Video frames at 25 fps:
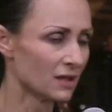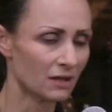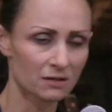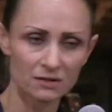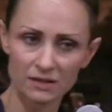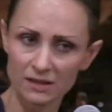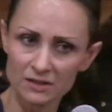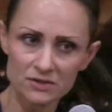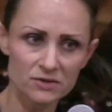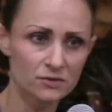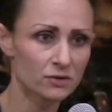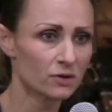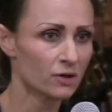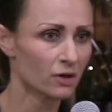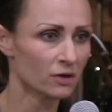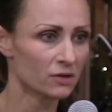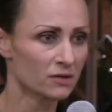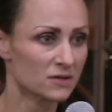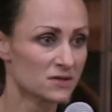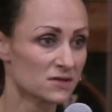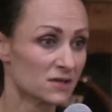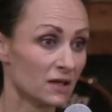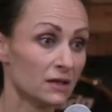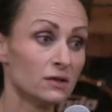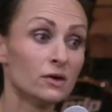They'll let you go
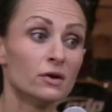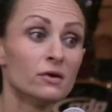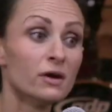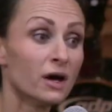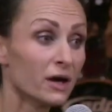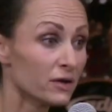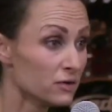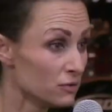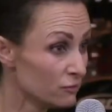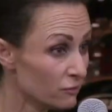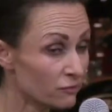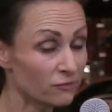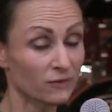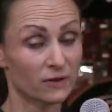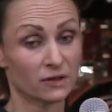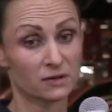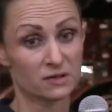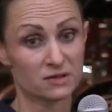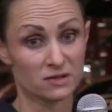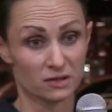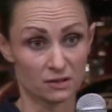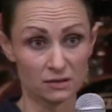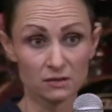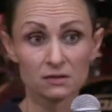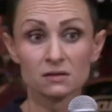because they know how you
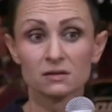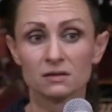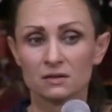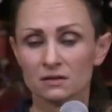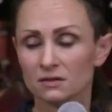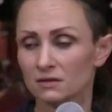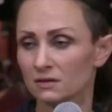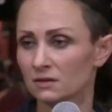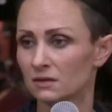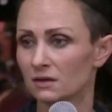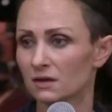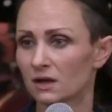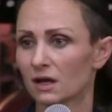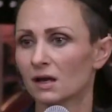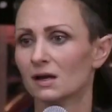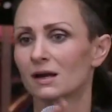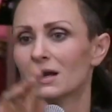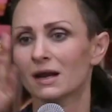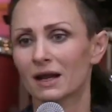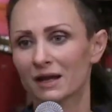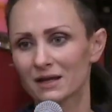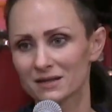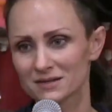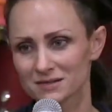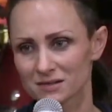function. And
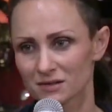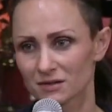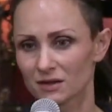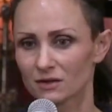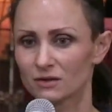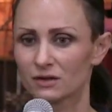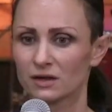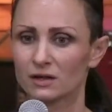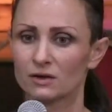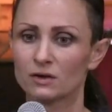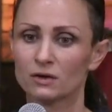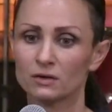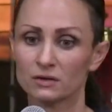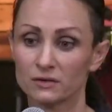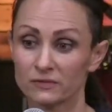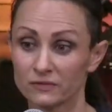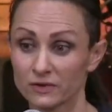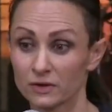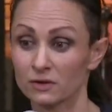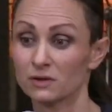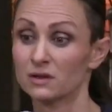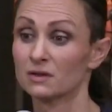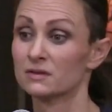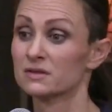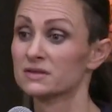later they'll get hold of
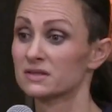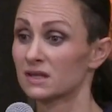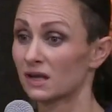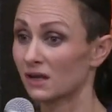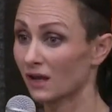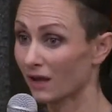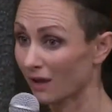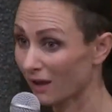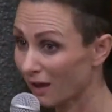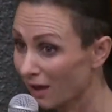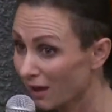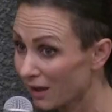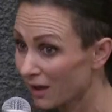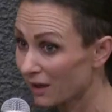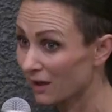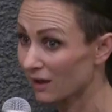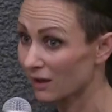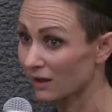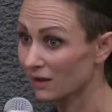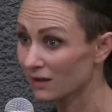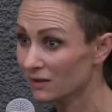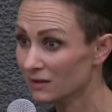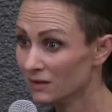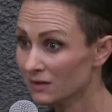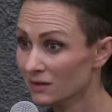you and they'll say,
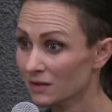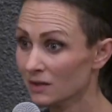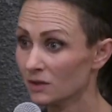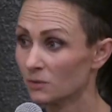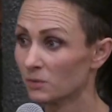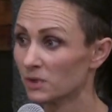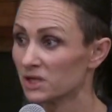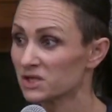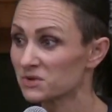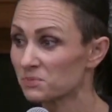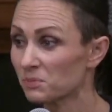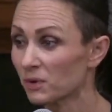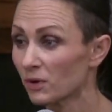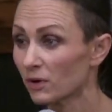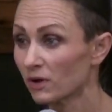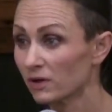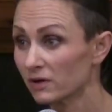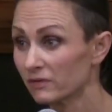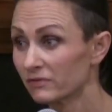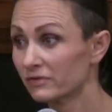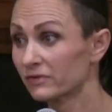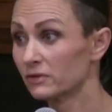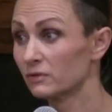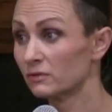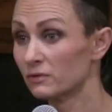hey, which part
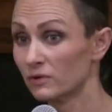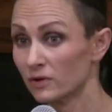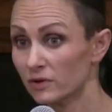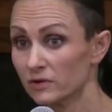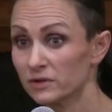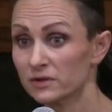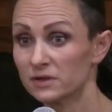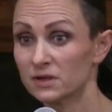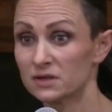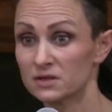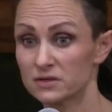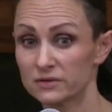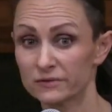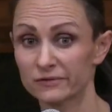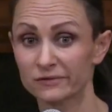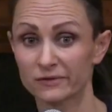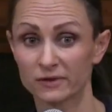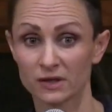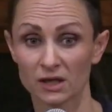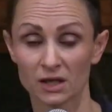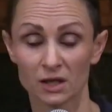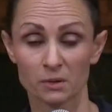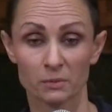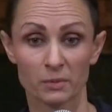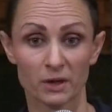of the road did you
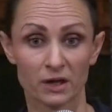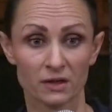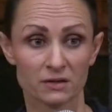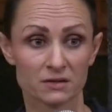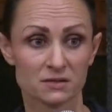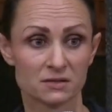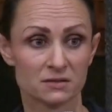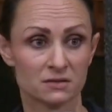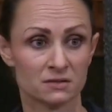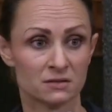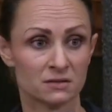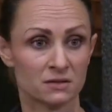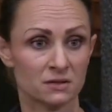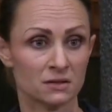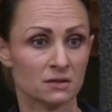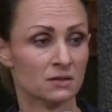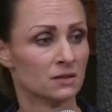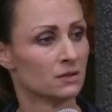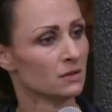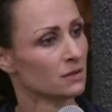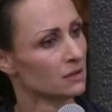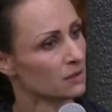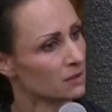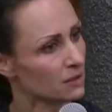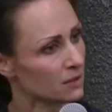forget about?
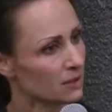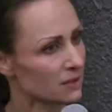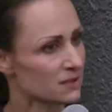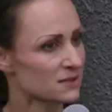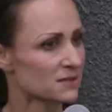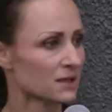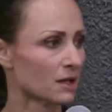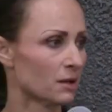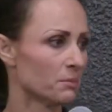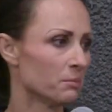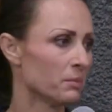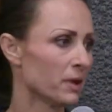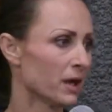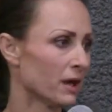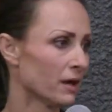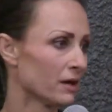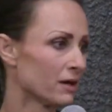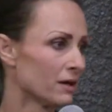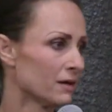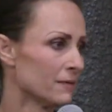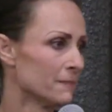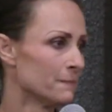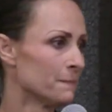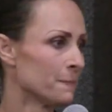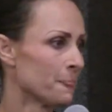Let's come
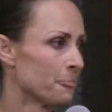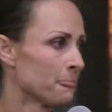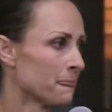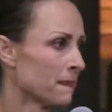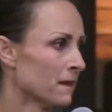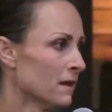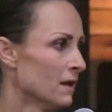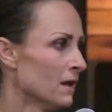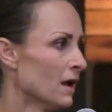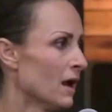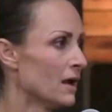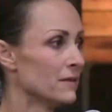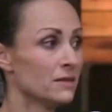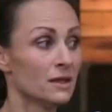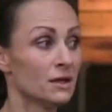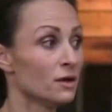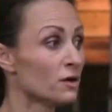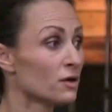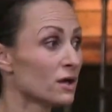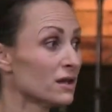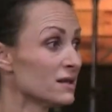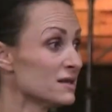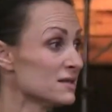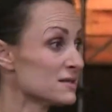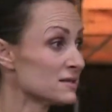back. And they're
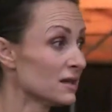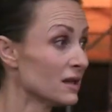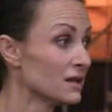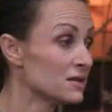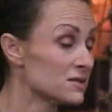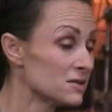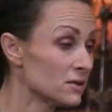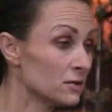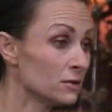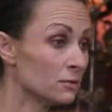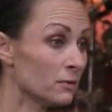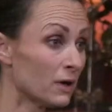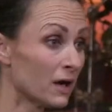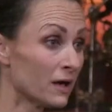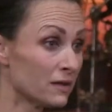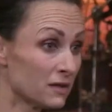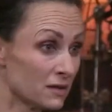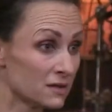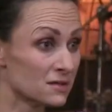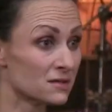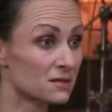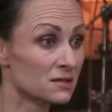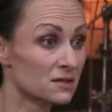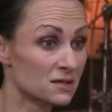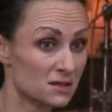not going to say to you, why,
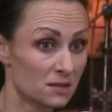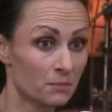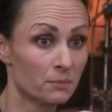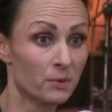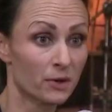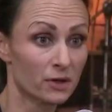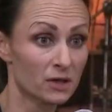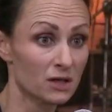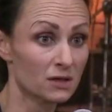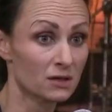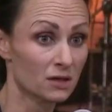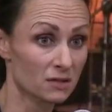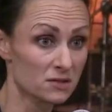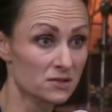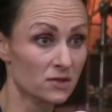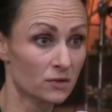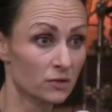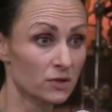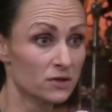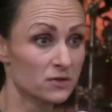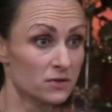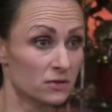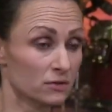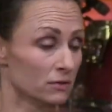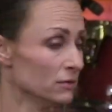this is the body that's
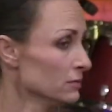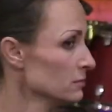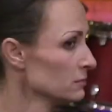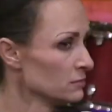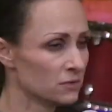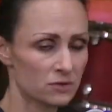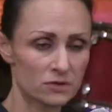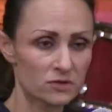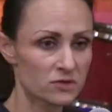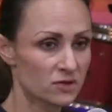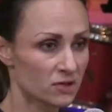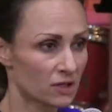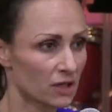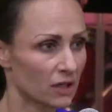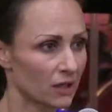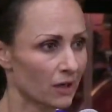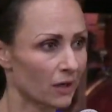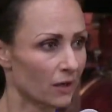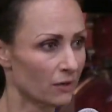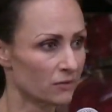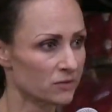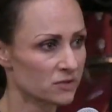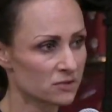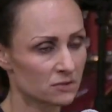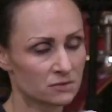hurt you. You should get
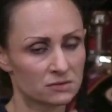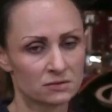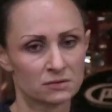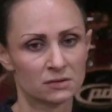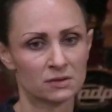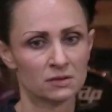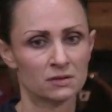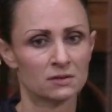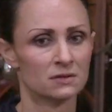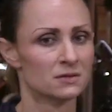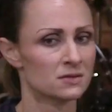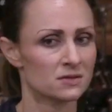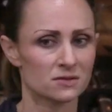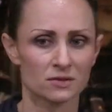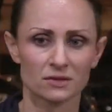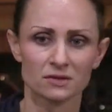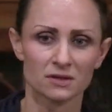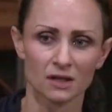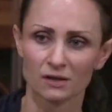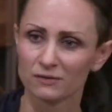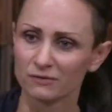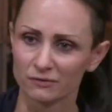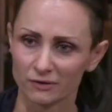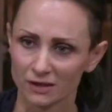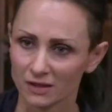out. It's not
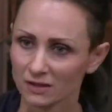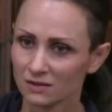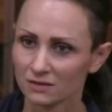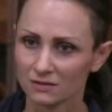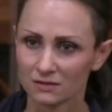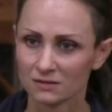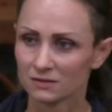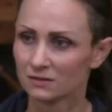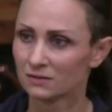that friend.